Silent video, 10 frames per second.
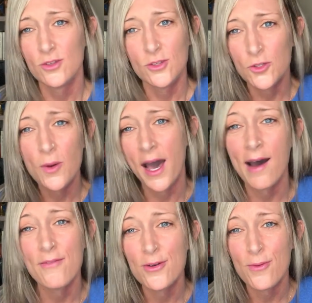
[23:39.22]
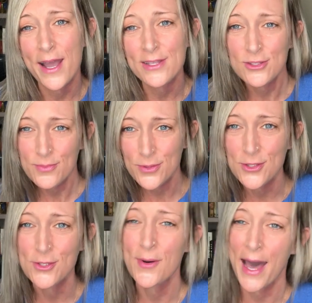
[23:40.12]
You have the right to
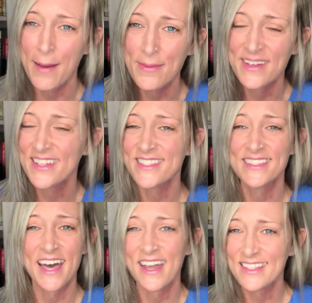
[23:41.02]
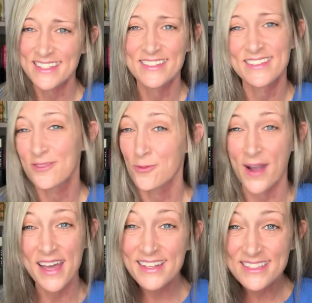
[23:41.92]
pursue happiness. That is
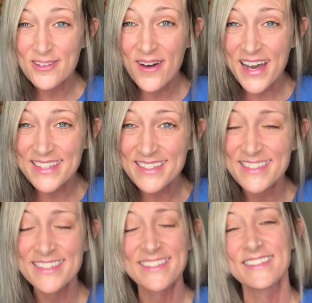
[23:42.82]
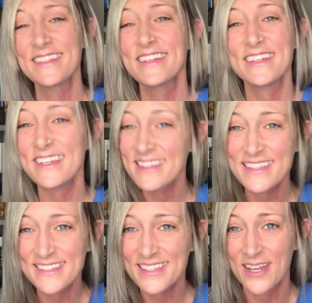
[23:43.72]
granted to us in
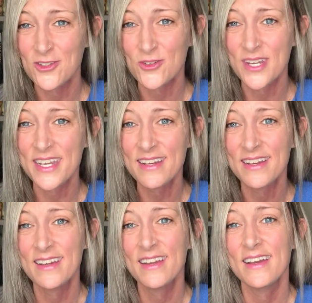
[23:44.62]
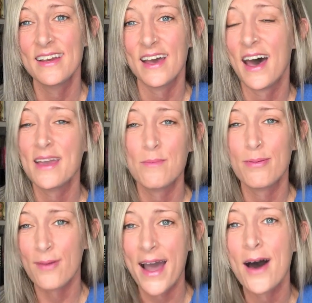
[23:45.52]
this country. I am
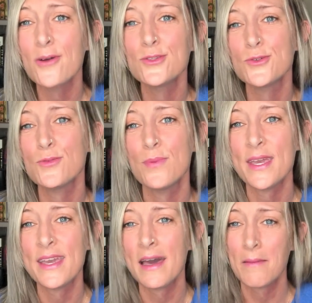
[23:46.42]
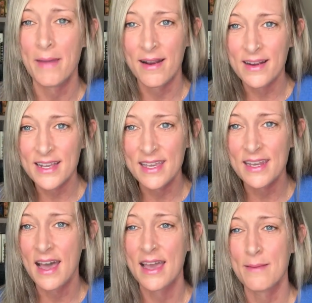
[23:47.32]
proud to be an American.
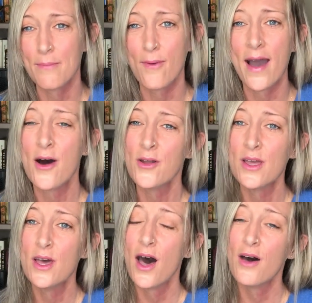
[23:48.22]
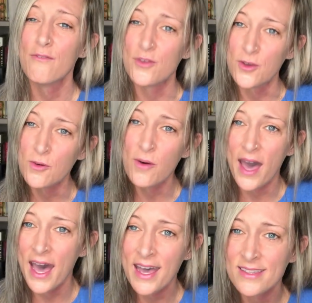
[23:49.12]
I am proud of you
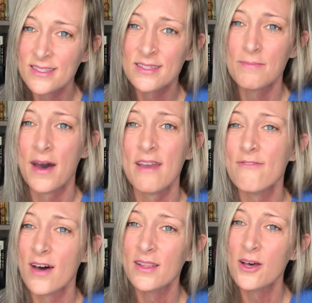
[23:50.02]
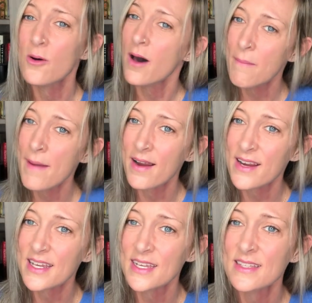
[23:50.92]
as my fellow
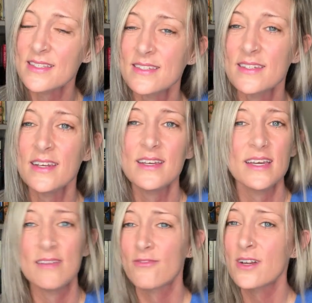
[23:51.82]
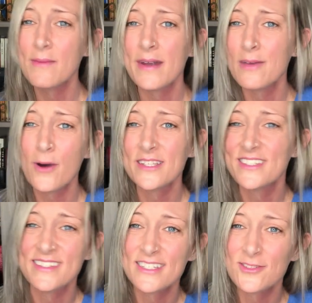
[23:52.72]
Americans. And for anybody
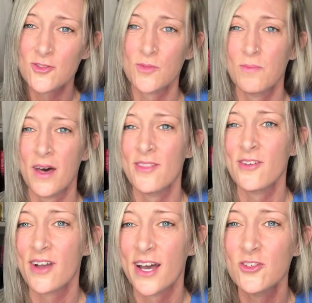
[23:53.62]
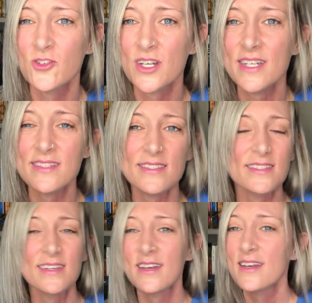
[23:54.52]
watching this from other
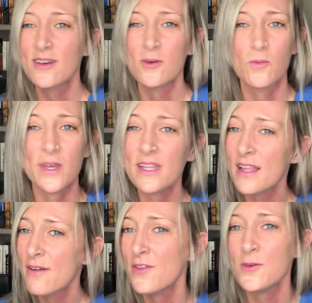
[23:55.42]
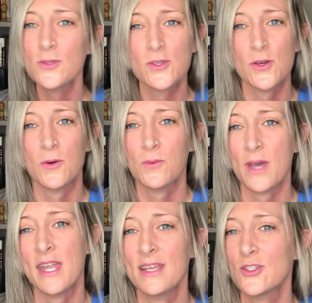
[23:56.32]
countries, we love you too.
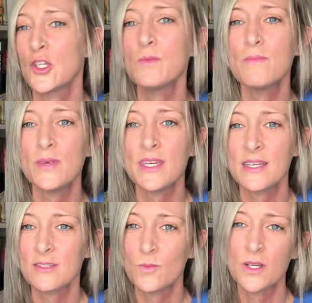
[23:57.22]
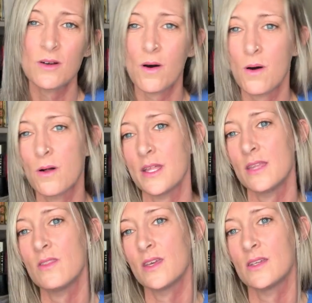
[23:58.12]
And as human beings, we are all
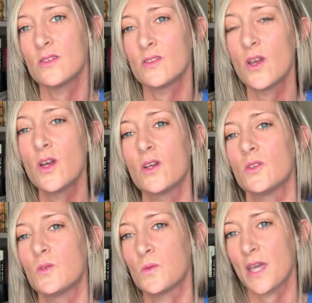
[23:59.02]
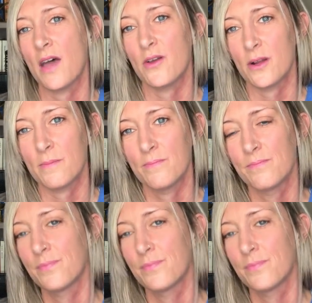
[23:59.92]
in this together.